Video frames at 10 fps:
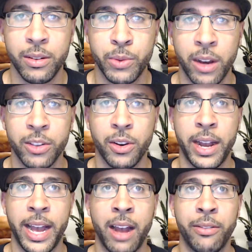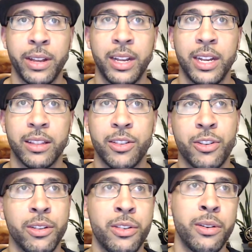We also have the
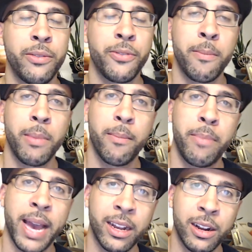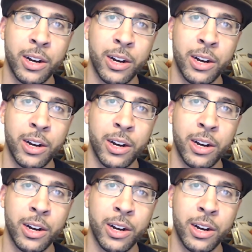church shooting from a